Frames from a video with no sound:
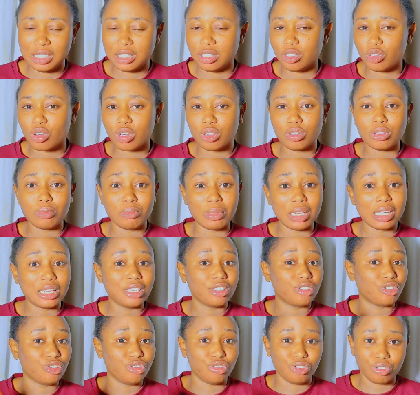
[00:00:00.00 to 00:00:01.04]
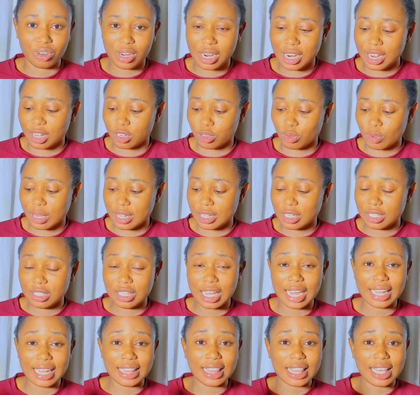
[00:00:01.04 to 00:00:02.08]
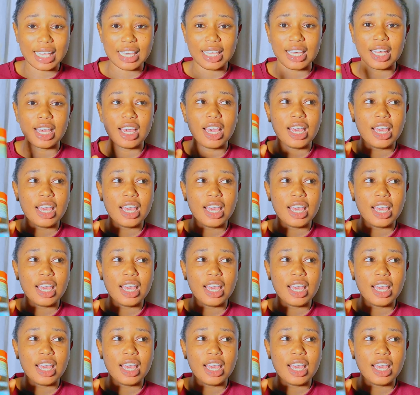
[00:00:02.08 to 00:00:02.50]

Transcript: It's going to make it drier. So I think